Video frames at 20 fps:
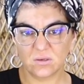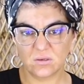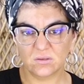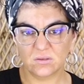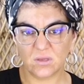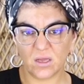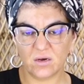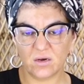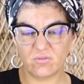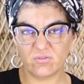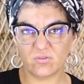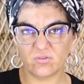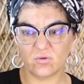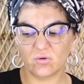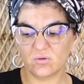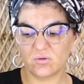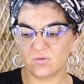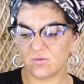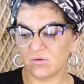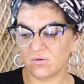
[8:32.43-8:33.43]
Nine of
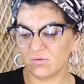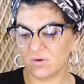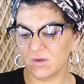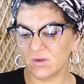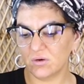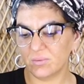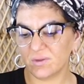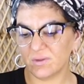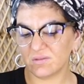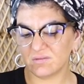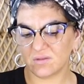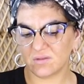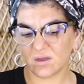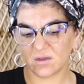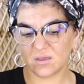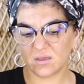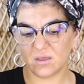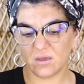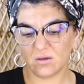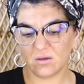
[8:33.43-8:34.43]
Swords, you're a little bit
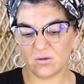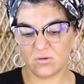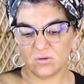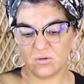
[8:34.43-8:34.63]
stuck here.